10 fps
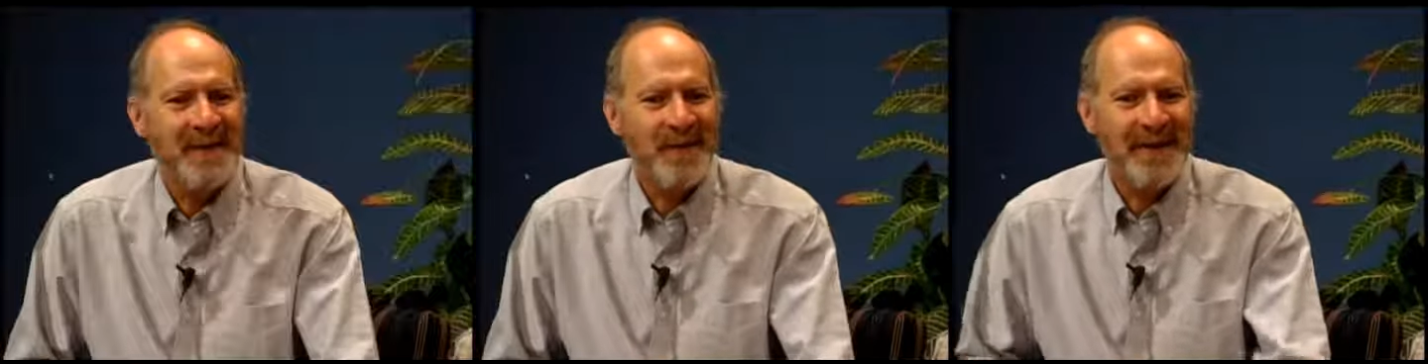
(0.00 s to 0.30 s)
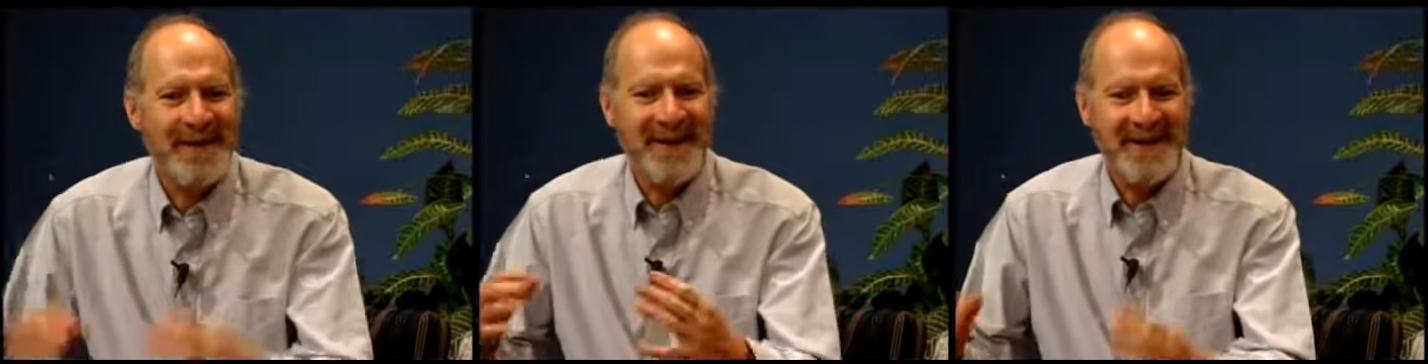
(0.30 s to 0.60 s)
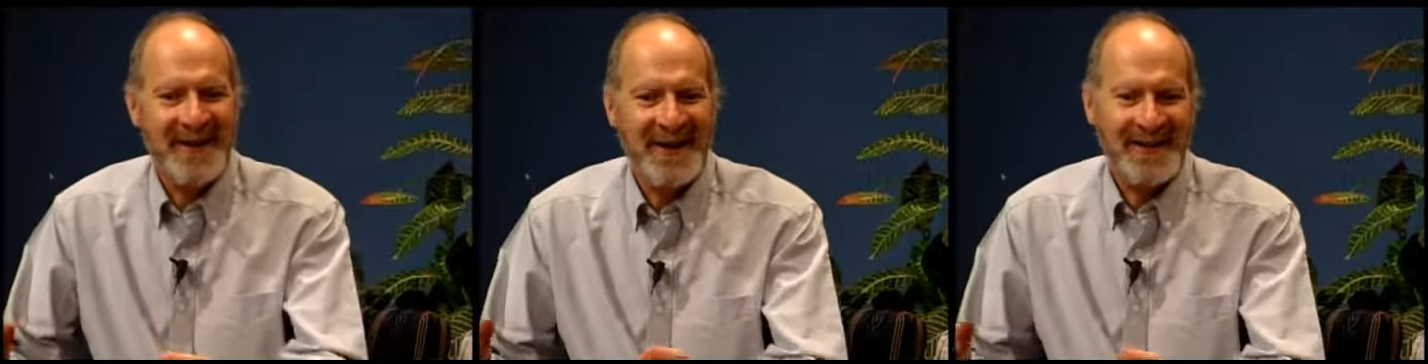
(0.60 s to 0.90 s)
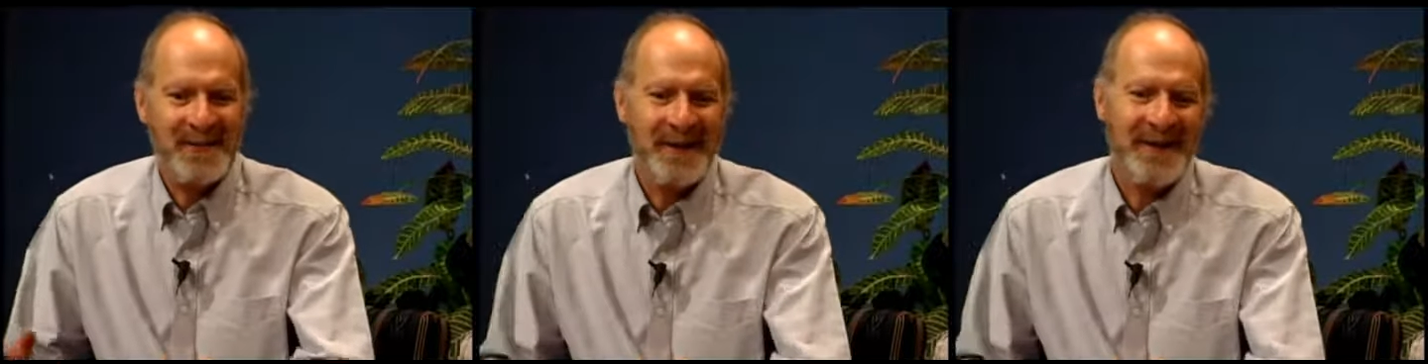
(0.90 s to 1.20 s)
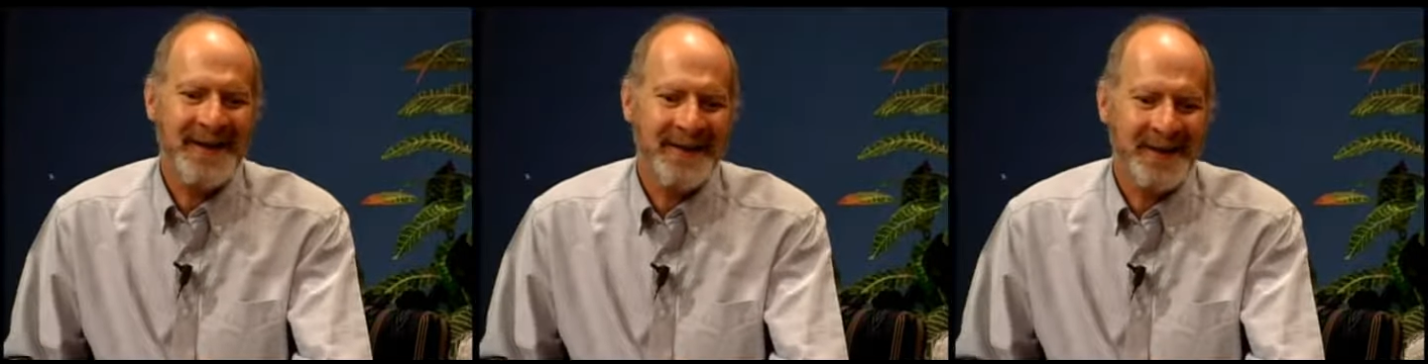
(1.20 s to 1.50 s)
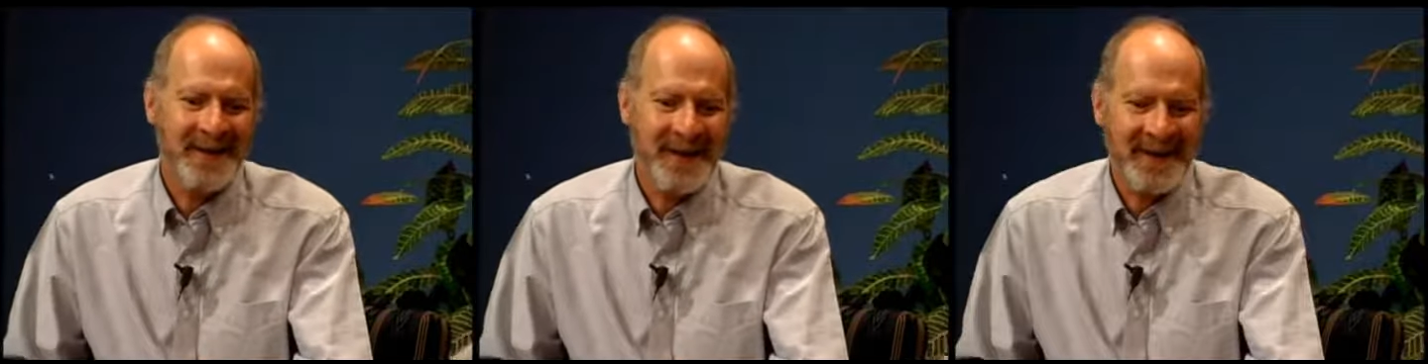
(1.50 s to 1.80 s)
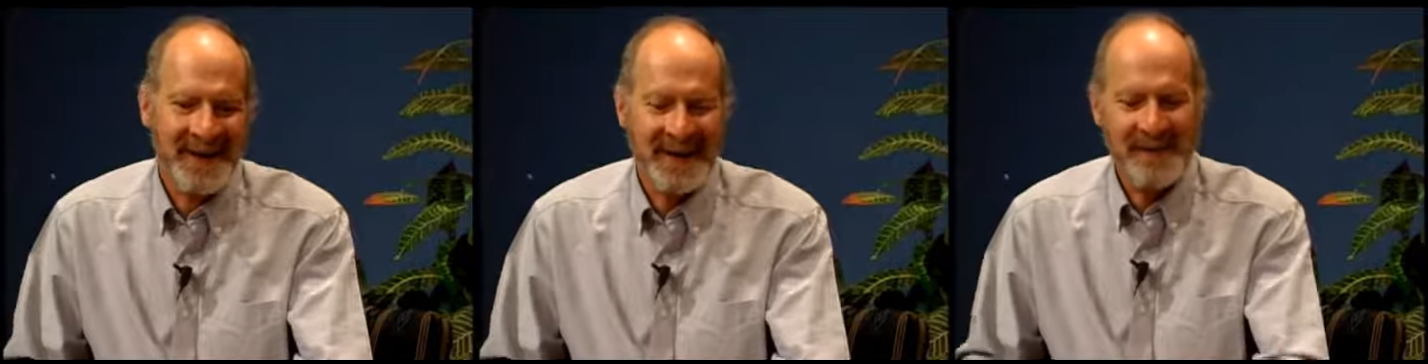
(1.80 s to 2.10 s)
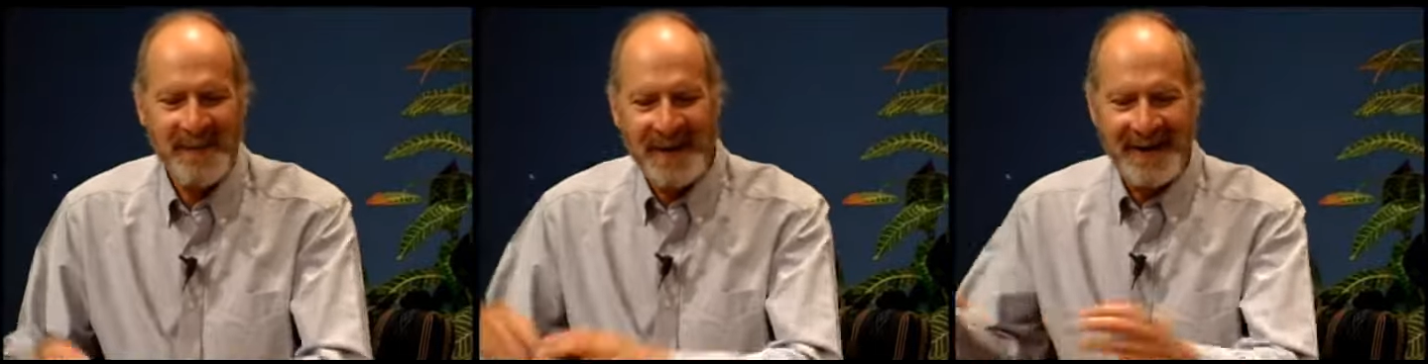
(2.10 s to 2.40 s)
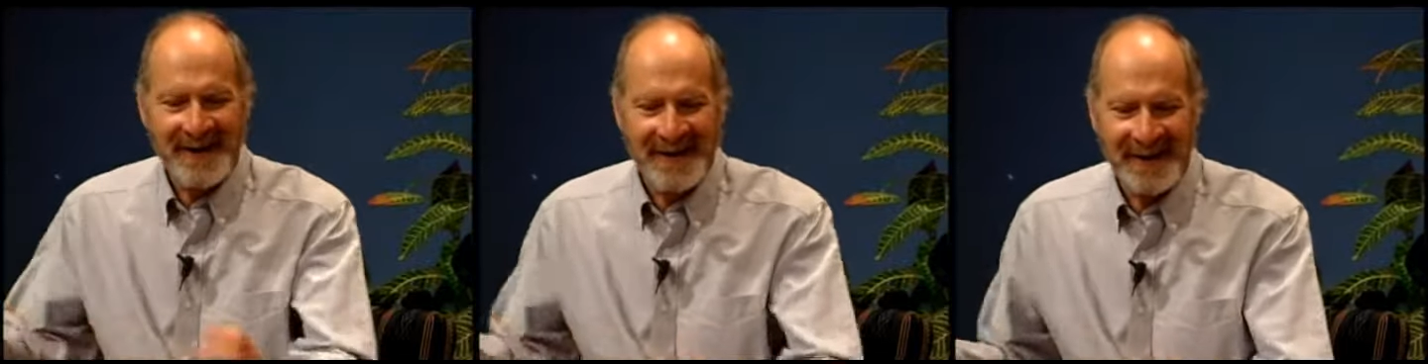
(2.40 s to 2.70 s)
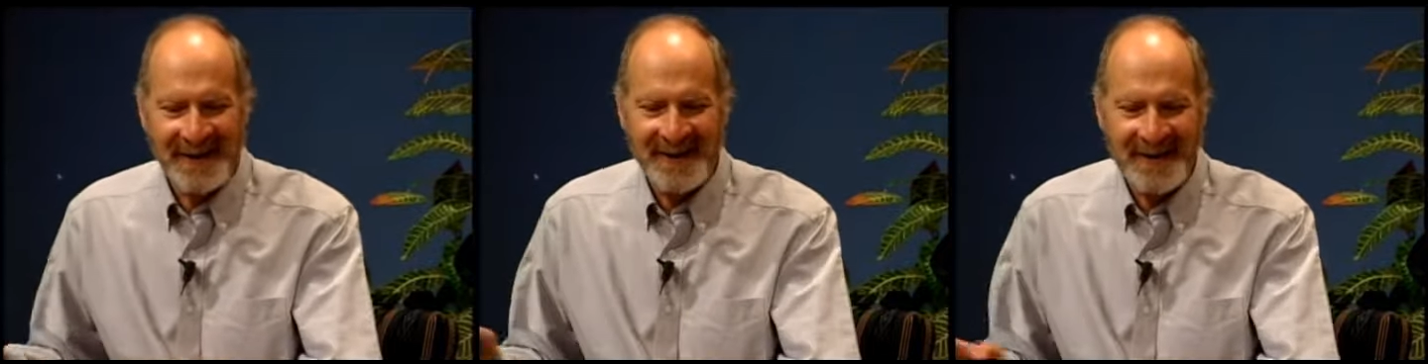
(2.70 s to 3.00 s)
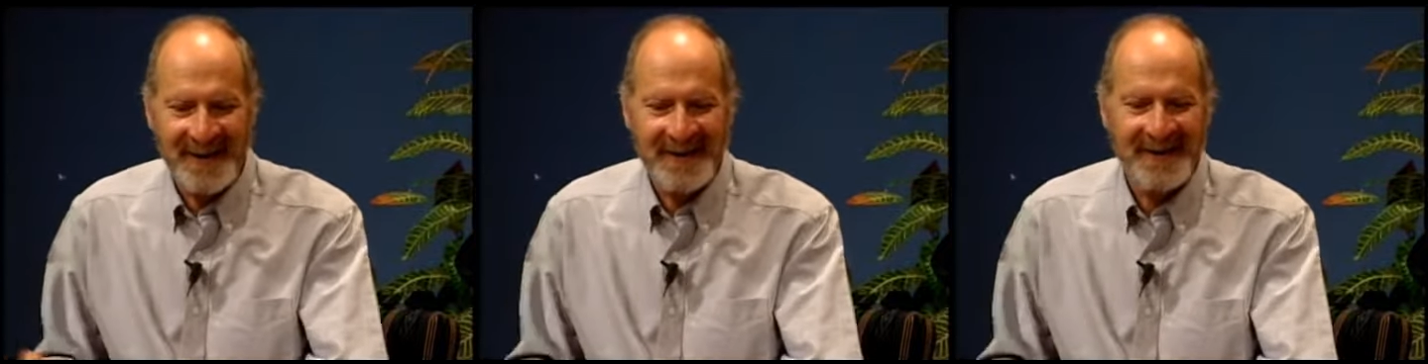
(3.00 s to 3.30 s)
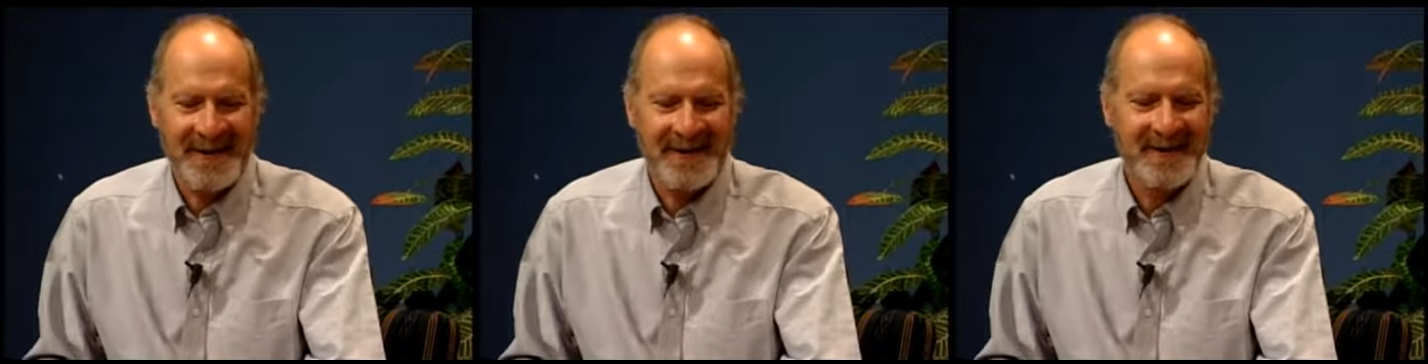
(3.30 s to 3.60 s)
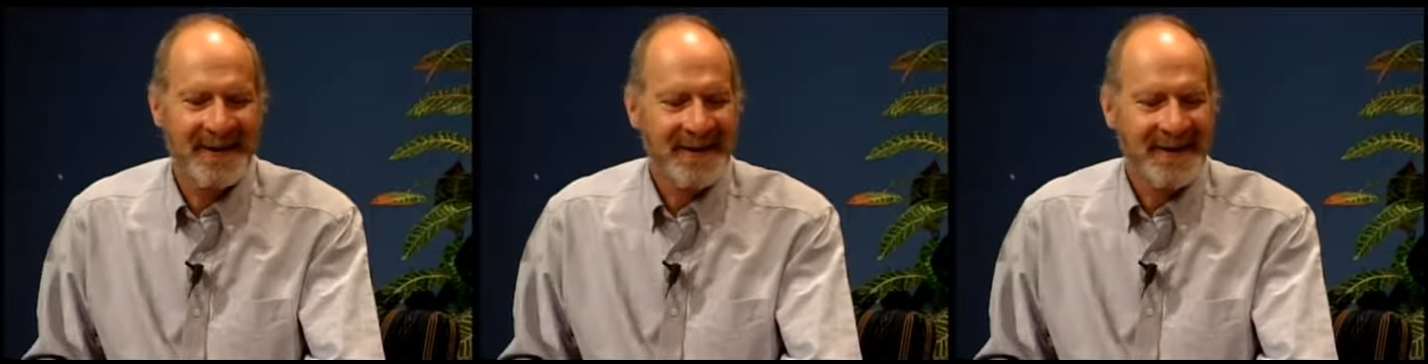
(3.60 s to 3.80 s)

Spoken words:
one day in January, and they try and get everybody in the United States to